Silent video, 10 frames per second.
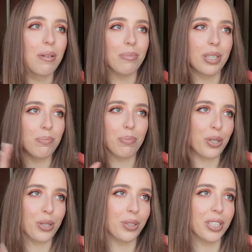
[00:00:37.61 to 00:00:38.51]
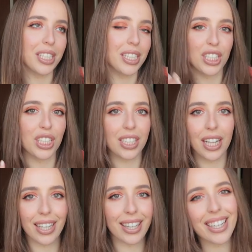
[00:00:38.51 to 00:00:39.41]
but Portugal is just
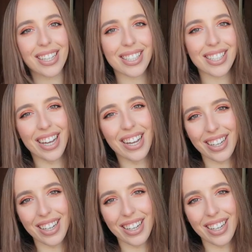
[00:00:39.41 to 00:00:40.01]
like this.